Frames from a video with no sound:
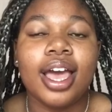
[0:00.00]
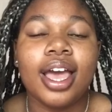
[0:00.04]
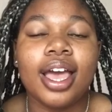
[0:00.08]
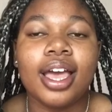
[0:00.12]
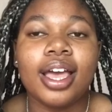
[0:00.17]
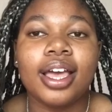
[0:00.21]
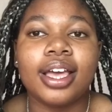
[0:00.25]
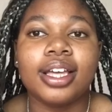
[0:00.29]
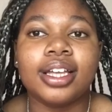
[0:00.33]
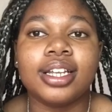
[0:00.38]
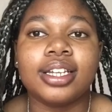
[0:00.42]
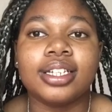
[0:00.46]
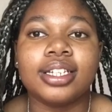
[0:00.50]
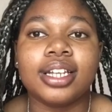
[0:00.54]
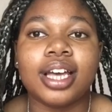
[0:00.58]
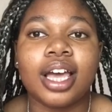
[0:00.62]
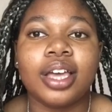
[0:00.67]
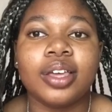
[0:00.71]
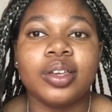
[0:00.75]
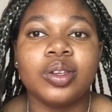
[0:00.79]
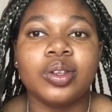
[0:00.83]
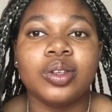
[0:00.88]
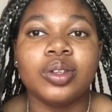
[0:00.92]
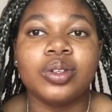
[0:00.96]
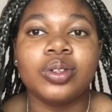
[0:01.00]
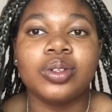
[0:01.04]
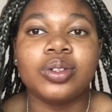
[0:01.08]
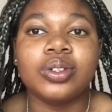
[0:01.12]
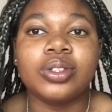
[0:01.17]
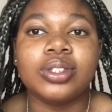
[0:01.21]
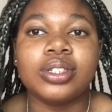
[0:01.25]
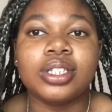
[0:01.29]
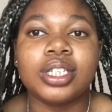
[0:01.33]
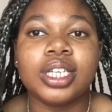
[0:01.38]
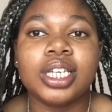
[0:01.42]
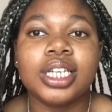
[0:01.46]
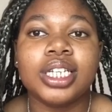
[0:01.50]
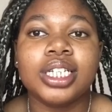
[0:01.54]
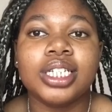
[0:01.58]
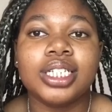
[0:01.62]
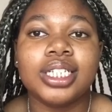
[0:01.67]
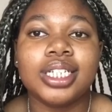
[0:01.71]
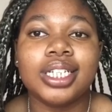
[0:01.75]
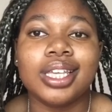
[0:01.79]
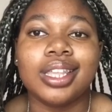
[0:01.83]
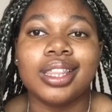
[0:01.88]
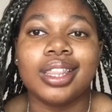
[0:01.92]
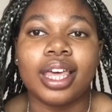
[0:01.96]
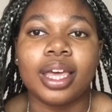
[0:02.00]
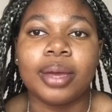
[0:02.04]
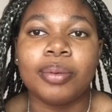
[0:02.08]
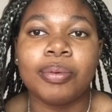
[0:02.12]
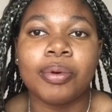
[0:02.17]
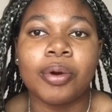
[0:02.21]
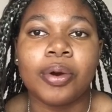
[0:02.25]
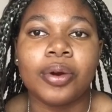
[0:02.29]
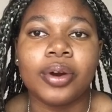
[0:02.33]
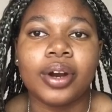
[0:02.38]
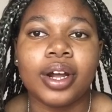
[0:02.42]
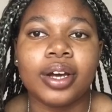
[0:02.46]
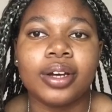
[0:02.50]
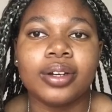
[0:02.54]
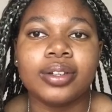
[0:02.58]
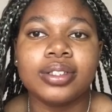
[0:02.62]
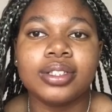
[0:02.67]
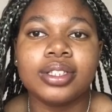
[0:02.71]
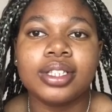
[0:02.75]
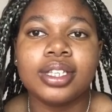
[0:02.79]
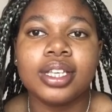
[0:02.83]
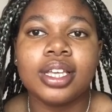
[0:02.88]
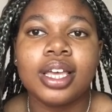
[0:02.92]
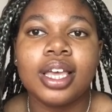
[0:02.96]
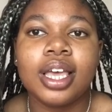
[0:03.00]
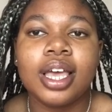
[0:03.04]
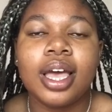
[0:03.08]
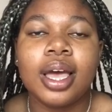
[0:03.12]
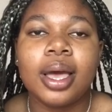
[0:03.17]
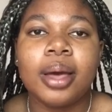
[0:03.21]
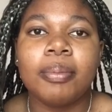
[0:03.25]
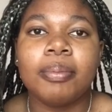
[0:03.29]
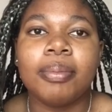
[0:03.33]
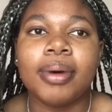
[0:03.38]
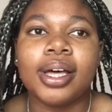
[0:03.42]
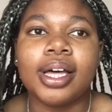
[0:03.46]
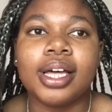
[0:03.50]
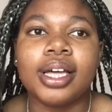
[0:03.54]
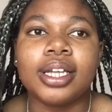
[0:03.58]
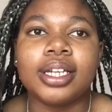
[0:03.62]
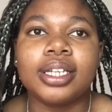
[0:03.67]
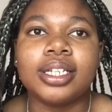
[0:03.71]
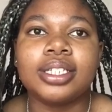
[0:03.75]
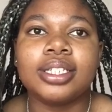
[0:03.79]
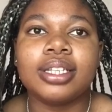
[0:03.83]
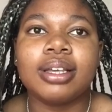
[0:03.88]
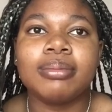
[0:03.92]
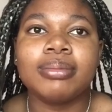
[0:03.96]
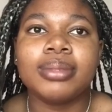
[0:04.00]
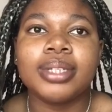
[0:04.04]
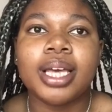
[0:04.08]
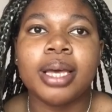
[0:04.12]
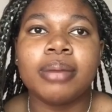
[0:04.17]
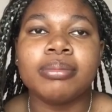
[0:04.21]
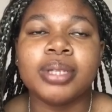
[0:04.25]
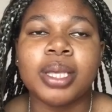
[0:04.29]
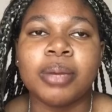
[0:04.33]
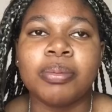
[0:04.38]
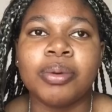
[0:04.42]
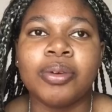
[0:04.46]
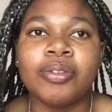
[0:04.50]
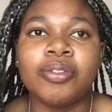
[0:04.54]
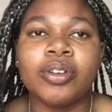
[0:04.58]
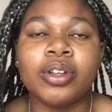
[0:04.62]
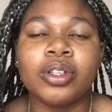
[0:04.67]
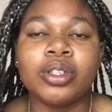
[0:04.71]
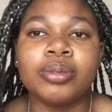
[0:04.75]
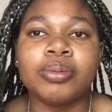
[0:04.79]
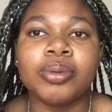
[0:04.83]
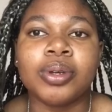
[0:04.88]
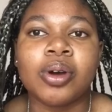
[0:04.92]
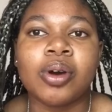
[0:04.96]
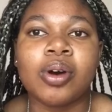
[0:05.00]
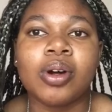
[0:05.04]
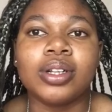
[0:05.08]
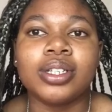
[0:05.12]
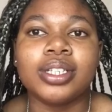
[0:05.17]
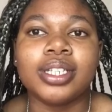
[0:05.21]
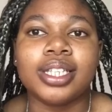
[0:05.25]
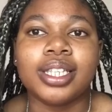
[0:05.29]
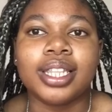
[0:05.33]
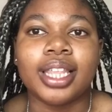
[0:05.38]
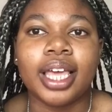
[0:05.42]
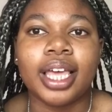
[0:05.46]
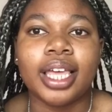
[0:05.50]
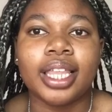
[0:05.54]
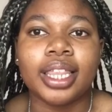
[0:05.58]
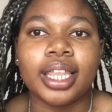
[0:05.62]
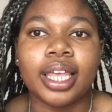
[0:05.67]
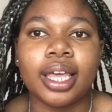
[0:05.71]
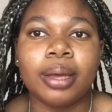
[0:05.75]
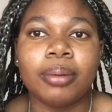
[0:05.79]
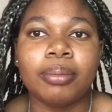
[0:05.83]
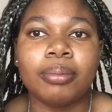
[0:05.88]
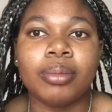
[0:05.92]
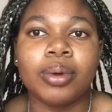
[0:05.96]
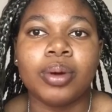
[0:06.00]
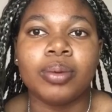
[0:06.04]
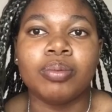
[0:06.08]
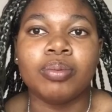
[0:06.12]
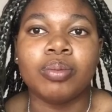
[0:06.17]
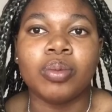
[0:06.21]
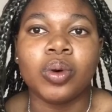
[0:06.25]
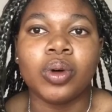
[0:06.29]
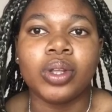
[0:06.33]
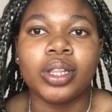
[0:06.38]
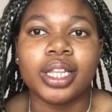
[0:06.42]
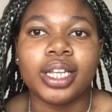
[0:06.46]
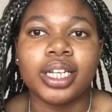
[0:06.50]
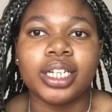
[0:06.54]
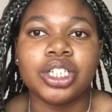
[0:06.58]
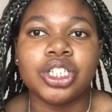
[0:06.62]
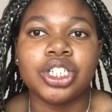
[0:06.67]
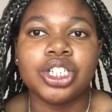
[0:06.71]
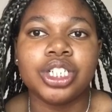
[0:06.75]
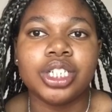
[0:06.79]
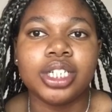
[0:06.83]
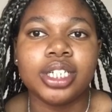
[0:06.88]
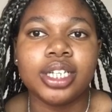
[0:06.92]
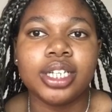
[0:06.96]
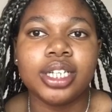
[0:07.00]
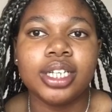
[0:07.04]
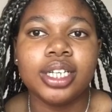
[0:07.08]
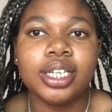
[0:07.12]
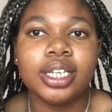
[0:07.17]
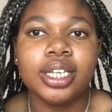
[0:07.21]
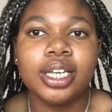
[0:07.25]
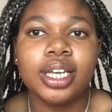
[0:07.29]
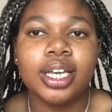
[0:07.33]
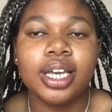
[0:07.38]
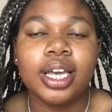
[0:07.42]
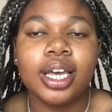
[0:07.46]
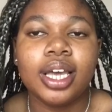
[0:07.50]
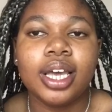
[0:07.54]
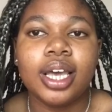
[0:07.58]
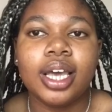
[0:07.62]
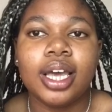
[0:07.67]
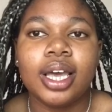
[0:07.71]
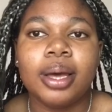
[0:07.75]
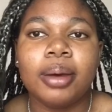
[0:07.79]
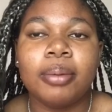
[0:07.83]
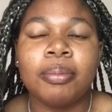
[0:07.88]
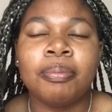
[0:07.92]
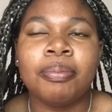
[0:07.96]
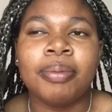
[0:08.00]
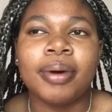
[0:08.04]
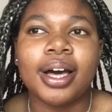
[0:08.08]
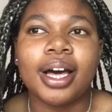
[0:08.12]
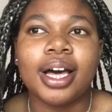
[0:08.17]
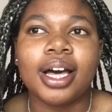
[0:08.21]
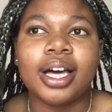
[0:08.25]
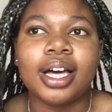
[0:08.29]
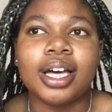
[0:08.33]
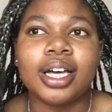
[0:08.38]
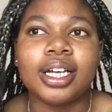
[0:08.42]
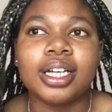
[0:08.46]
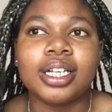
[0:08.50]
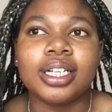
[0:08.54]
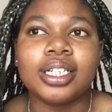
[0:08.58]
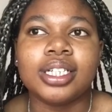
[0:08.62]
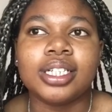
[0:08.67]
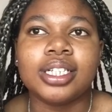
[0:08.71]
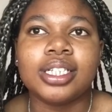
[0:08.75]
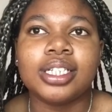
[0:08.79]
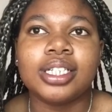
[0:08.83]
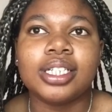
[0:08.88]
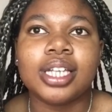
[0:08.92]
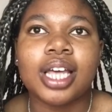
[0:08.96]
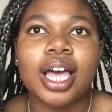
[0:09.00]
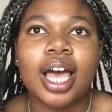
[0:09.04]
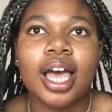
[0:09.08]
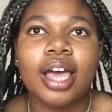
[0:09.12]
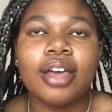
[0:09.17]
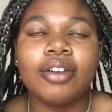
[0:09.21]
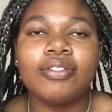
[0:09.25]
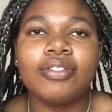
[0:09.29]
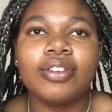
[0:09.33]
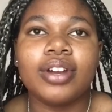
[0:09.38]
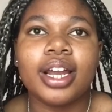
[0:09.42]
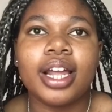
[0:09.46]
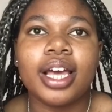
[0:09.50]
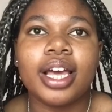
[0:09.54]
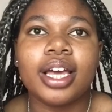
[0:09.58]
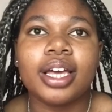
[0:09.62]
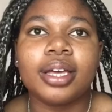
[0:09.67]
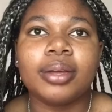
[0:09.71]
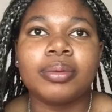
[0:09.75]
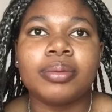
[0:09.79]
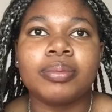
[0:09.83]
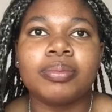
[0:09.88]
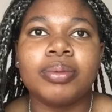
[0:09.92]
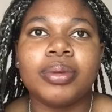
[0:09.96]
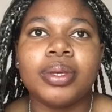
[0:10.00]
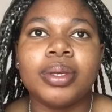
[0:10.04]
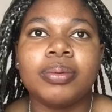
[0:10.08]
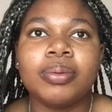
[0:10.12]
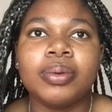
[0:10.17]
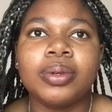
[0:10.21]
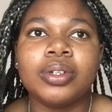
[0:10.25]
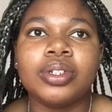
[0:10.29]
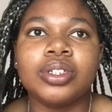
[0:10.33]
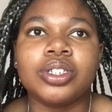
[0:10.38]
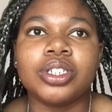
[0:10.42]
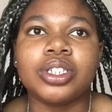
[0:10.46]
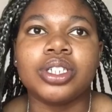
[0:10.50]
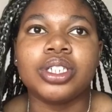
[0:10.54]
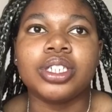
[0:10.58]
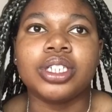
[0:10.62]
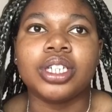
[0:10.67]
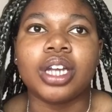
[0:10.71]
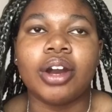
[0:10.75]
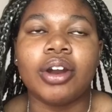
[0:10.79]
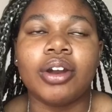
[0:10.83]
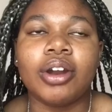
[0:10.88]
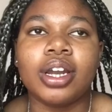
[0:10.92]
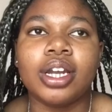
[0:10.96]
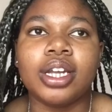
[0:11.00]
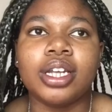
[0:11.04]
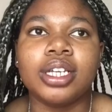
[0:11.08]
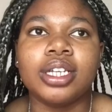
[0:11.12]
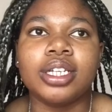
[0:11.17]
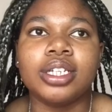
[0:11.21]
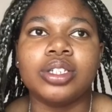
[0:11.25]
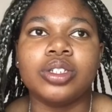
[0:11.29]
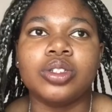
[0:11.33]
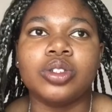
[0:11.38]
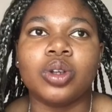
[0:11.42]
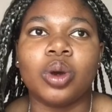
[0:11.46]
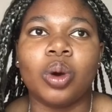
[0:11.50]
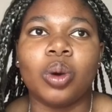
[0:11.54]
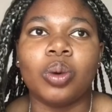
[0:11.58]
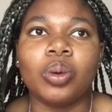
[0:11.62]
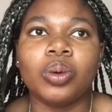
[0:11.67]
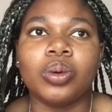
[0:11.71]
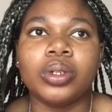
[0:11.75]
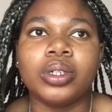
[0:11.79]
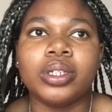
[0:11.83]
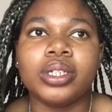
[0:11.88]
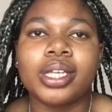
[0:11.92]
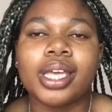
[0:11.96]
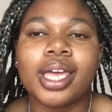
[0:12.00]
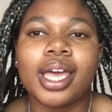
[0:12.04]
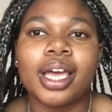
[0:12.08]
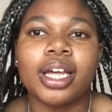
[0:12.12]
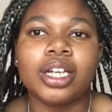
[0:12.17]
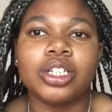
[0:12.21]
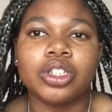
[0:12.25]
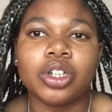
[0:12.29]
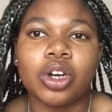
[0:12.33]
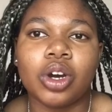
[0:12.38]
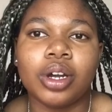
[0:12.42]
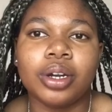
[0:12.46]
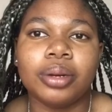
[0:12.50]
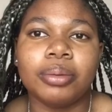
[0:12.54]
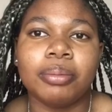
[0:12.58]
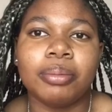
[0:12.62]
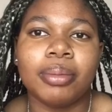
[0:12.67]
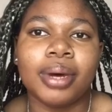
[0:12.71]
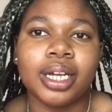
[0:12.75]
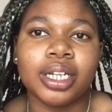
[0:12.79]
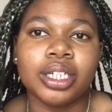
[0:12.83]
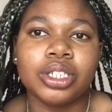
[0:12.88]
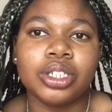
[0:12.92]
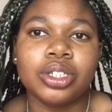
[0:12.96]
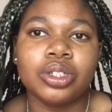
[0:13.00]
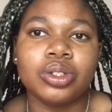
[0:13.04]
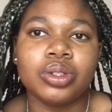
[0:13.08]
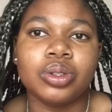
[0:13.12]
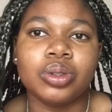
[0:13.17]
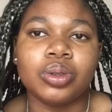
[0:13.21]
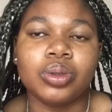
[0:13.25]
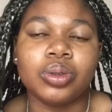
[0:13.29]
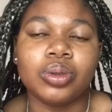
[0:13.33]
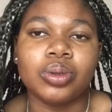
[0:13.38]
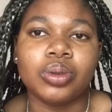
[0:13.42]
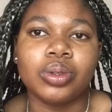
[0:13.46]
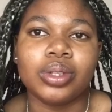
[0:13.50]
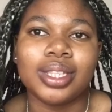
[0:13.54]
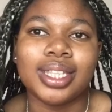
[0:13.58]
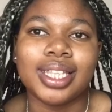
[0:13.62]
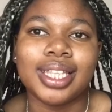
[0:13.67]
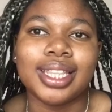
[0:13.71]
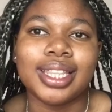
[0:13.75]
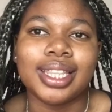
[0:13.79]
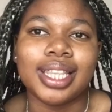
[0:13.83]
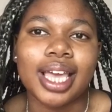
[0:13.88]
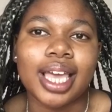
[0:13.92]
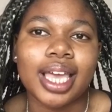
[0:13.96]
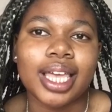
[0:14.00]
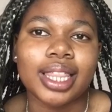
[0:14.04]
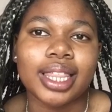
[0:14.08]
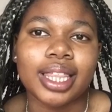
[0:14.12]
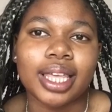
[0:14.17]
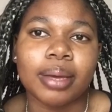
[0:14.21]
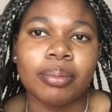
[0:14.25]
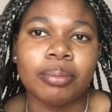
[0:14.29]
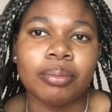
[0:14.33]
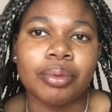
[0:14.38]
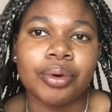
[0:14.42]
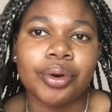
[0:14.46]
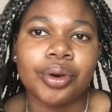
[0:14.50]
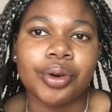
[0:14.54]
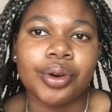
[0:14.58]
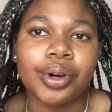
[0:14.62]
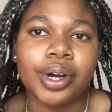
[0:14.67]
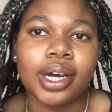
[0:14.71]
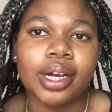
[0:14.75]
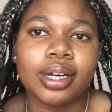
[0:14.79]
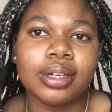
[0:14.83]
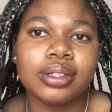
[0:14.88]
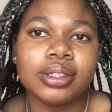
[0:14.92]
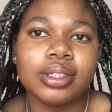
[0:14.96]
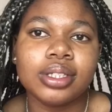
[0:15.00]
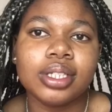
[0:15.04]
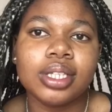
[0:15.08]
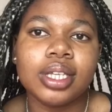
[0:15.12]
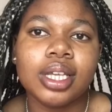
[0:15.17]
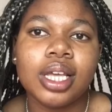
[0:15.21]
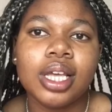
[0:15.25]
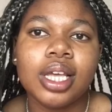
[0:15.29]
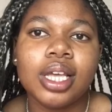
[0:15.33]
and I use she they pronouns, but sometimes I prefer to be called they them more than she. But I feel like people just generally don't catch on much to the they them pronouns.